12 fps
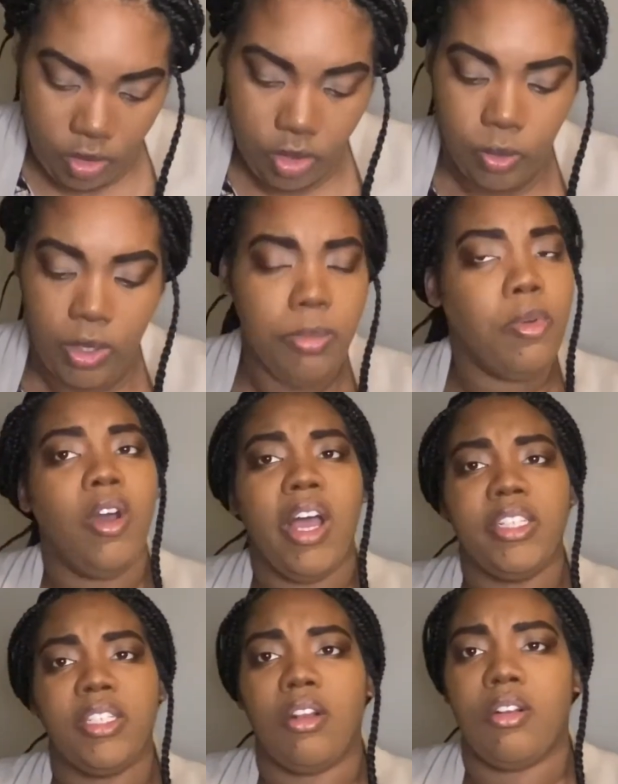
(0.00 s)
way more
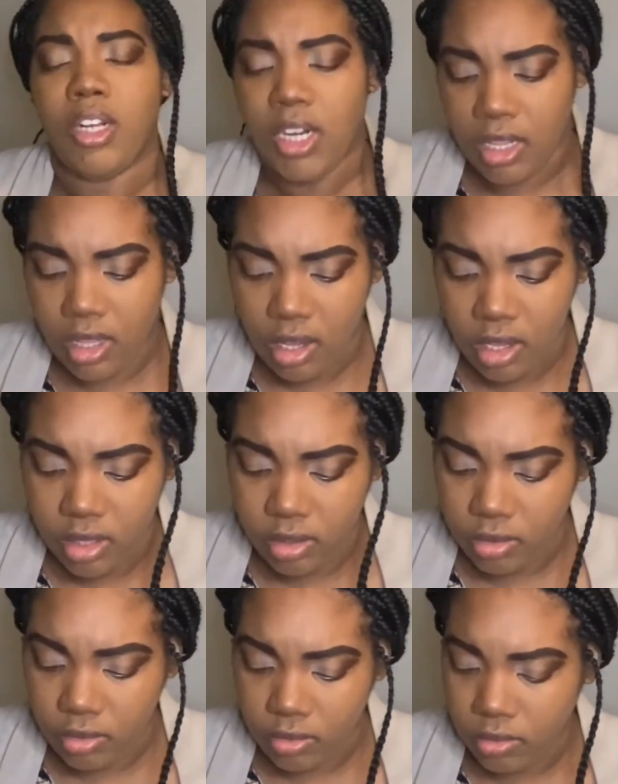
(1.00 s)
eyeshadow than I thought.
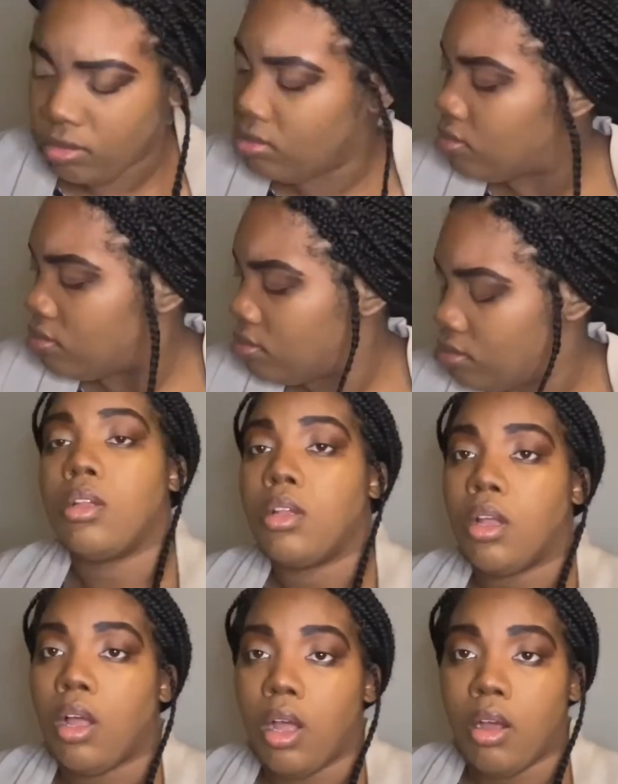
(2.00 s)

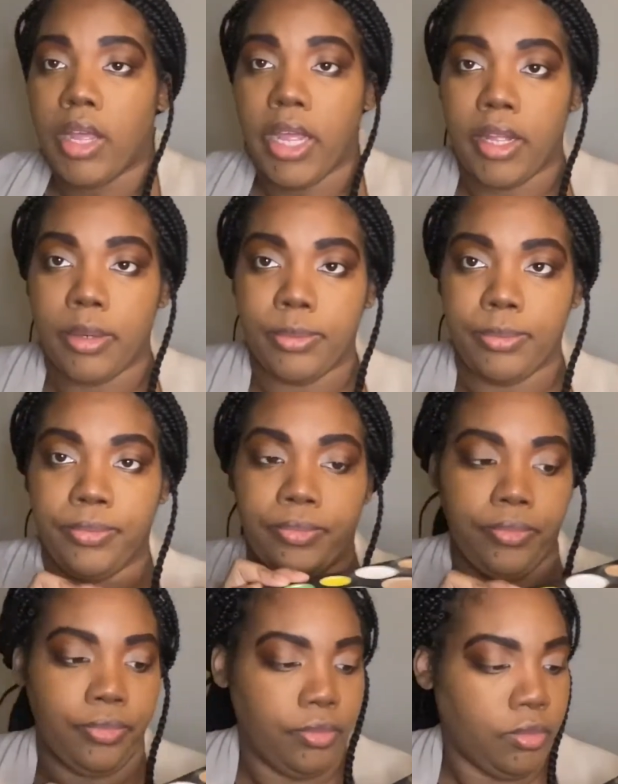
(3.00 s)
Okay.
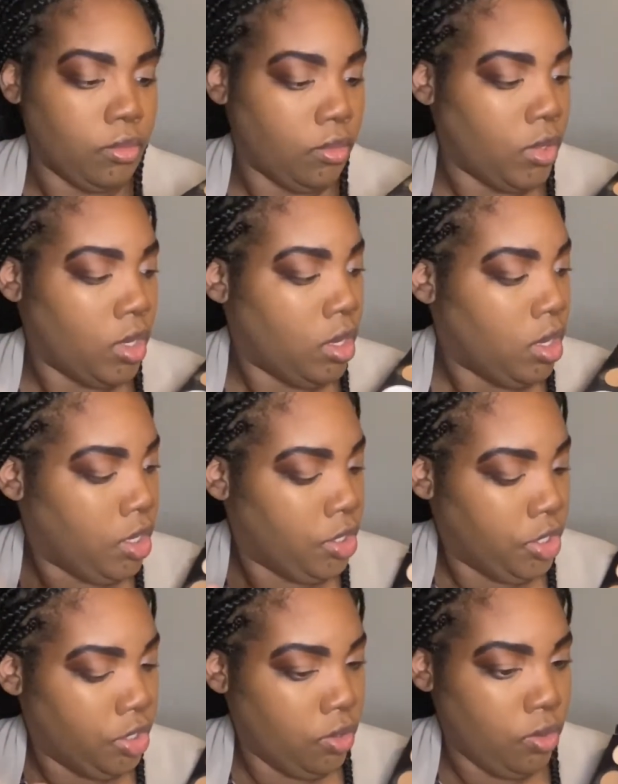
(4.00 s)
She
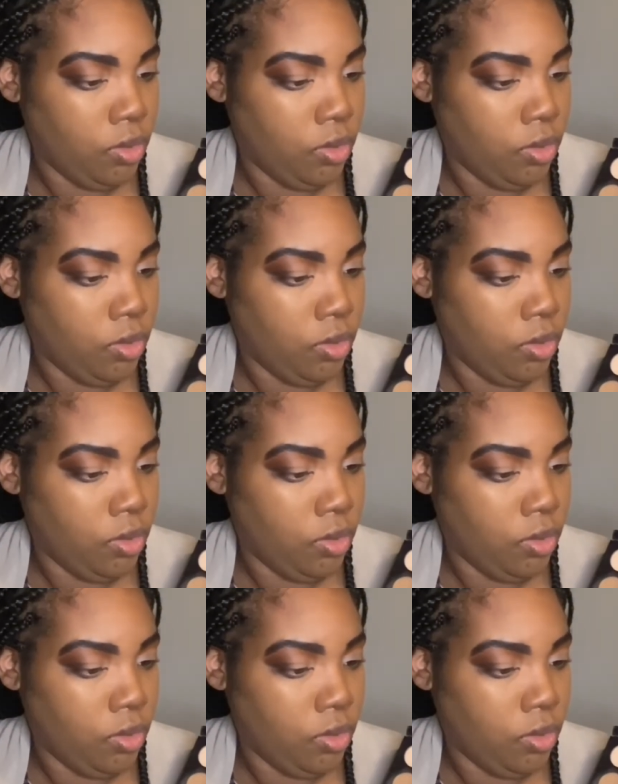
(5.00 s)
used